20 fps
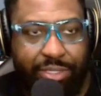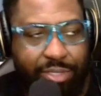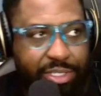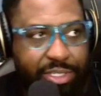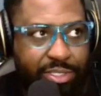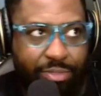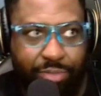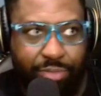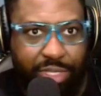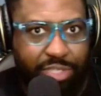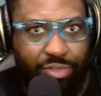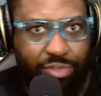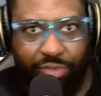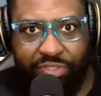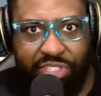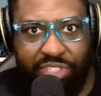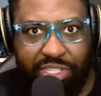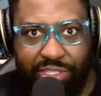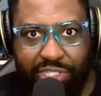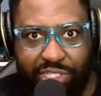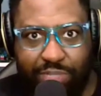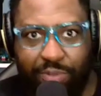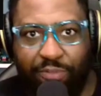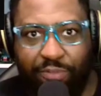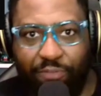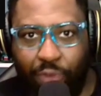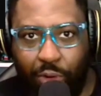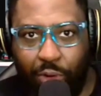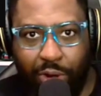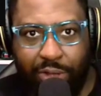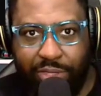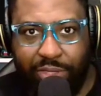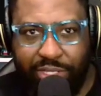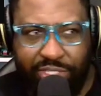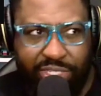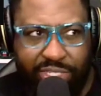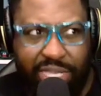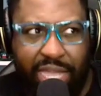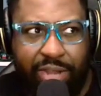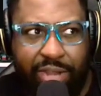This, because we've seen this before.
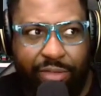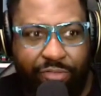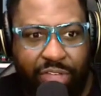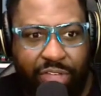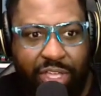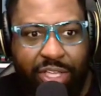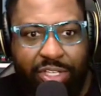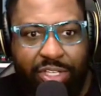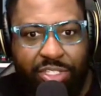This kind of